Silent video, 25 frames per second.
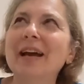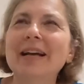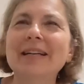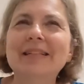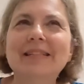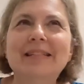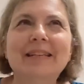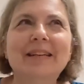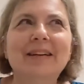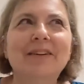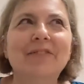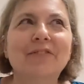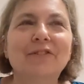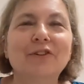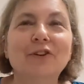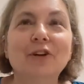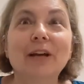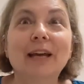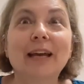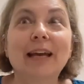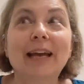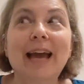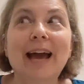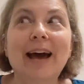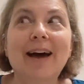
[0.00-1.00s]
idea of
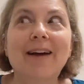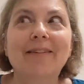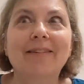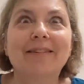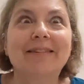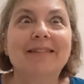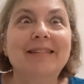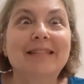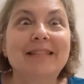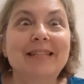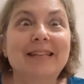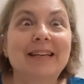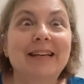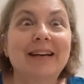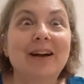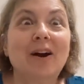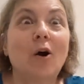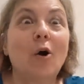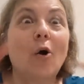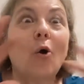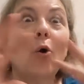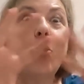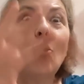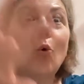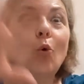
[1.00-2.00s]
looking out and seeing a
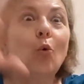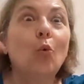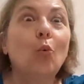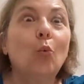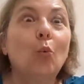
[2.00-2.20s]
whole